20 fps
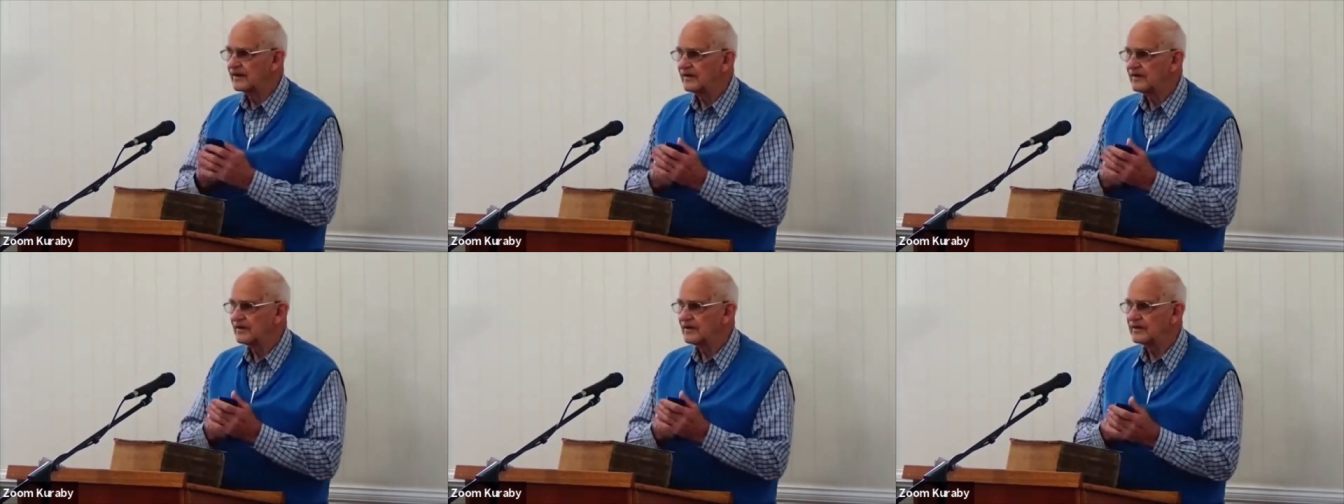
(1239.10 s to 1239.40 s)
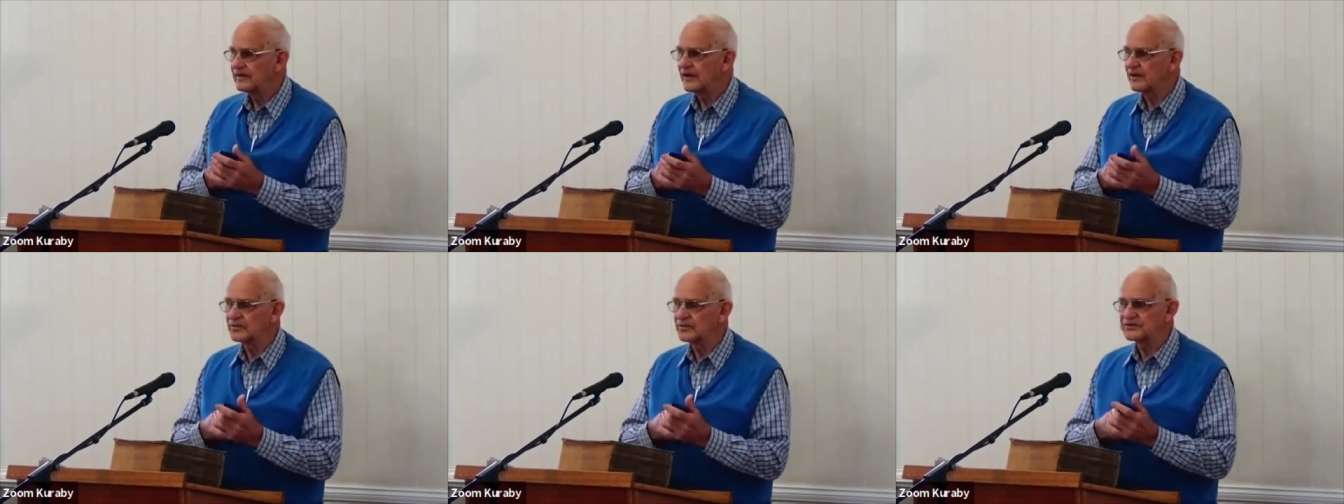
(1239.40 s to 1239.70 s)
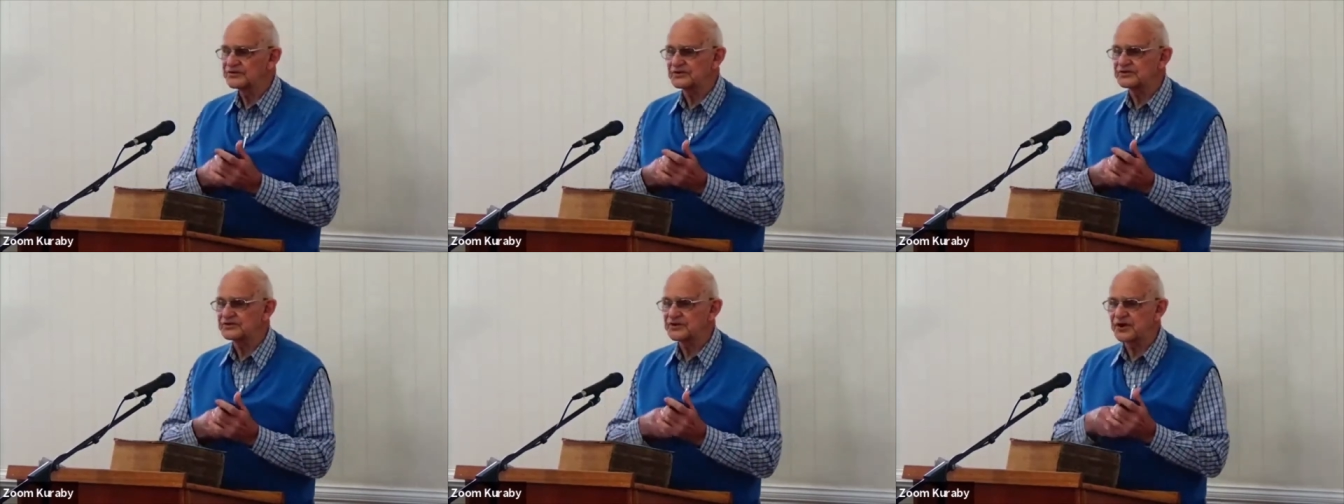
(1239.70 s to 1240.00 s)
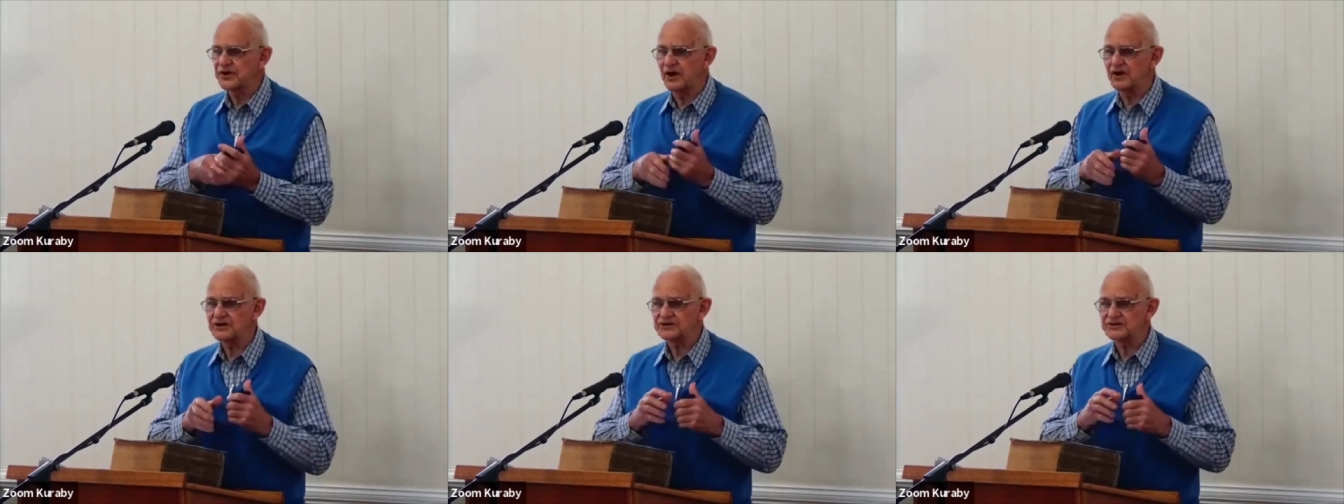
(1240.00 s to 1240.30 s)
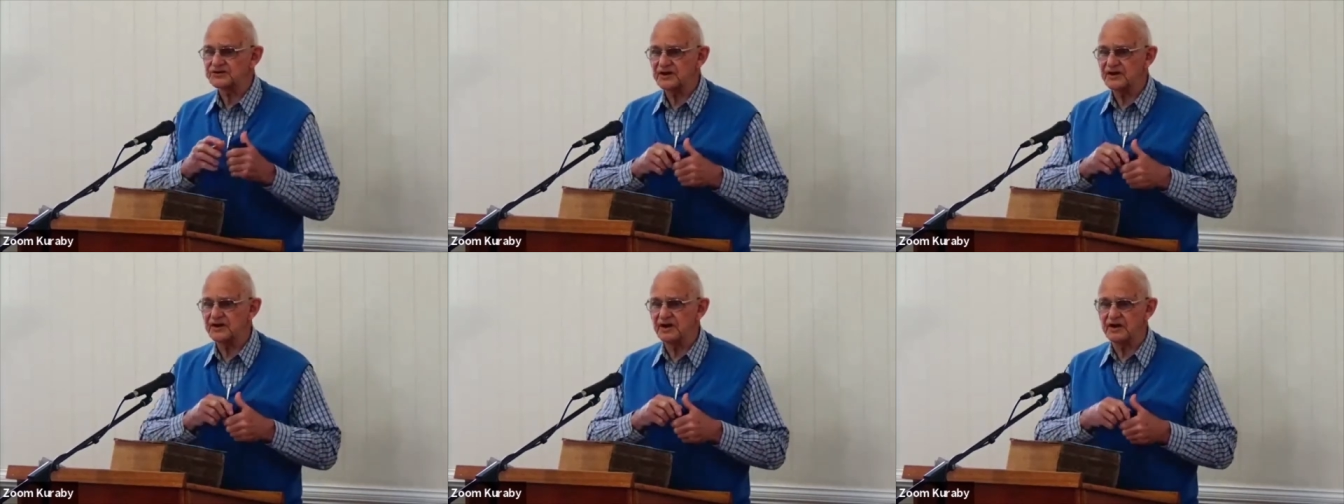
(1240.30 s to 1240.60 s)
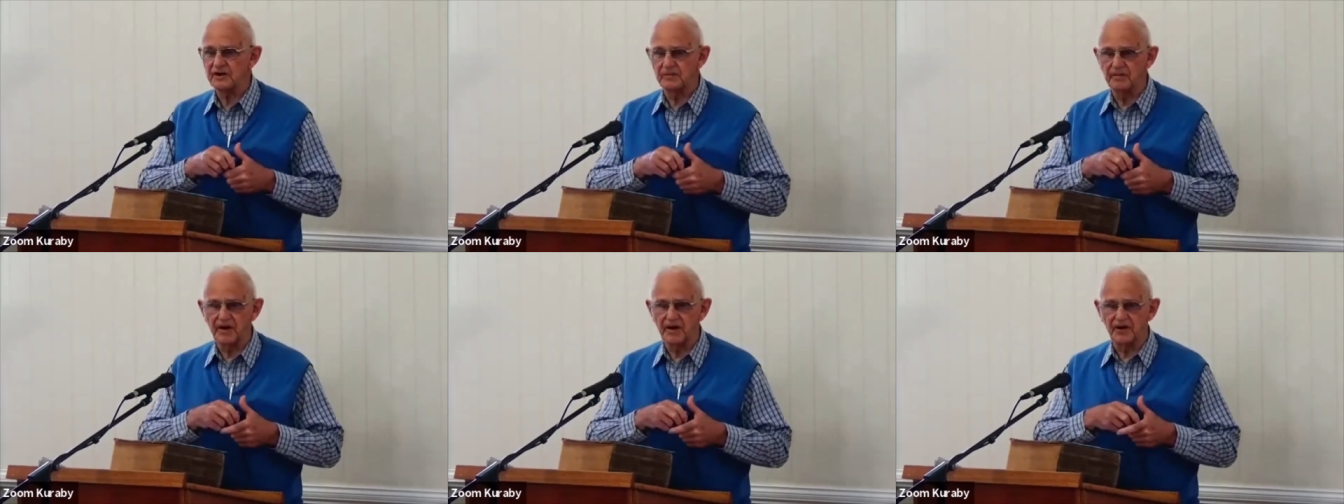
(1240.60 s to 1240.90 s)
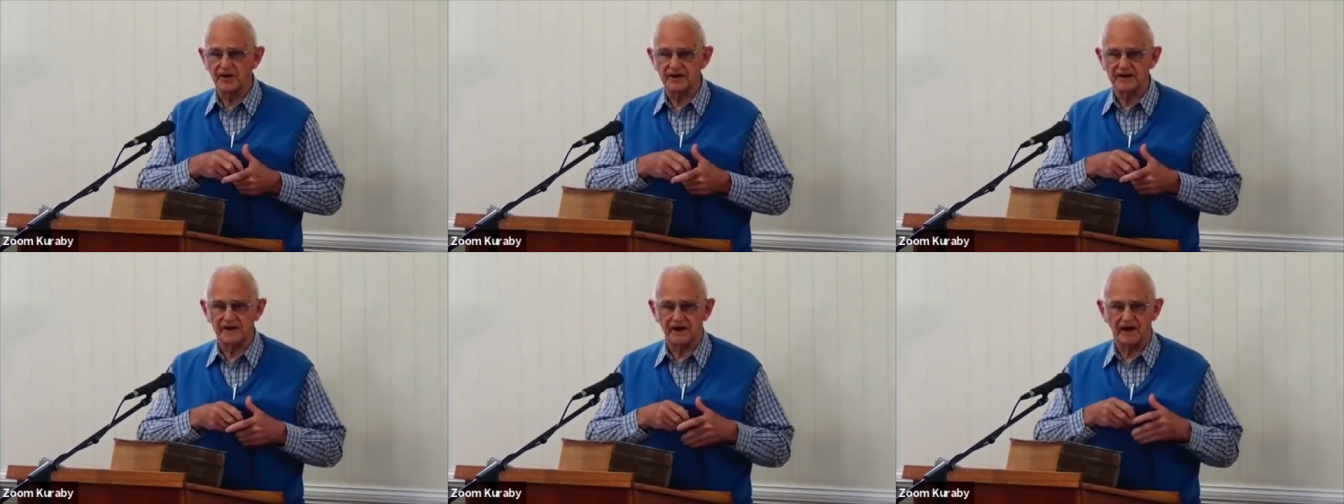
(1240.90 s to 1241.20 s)
There was a church in
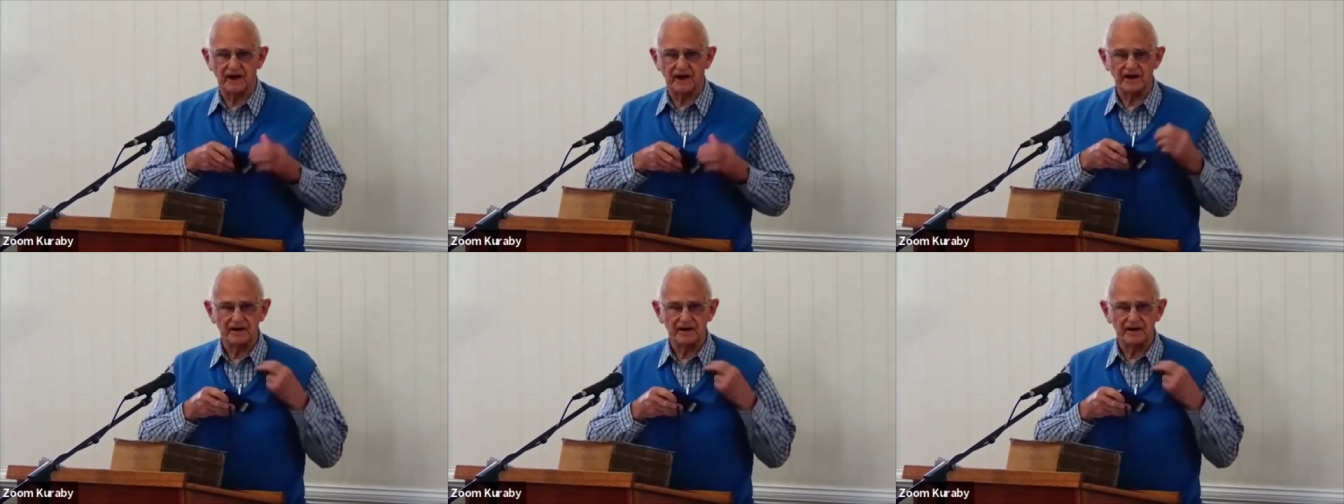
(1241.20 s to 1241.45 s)
America